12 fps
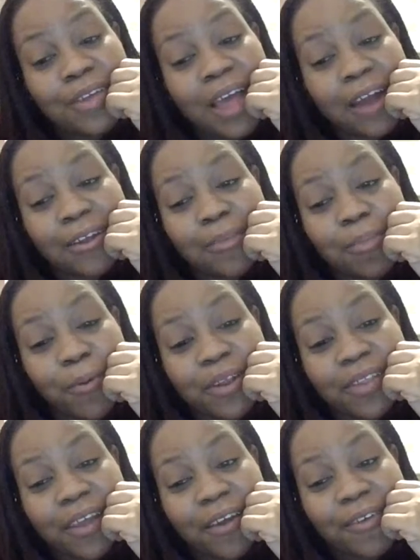got a good point
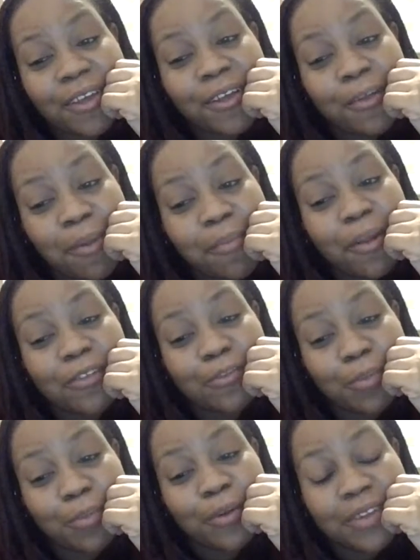there. It could have been
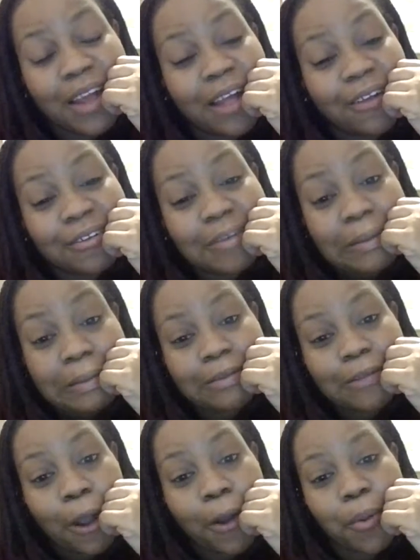multiple personalities.
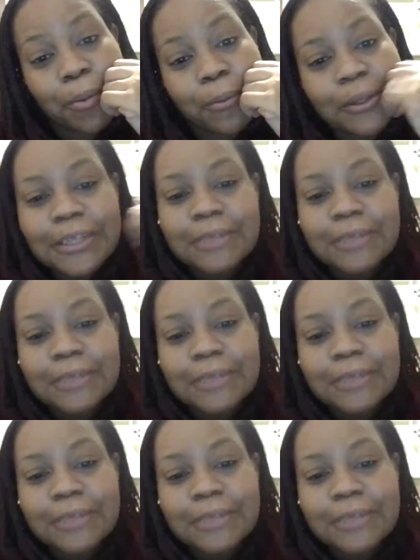Sorry, boo.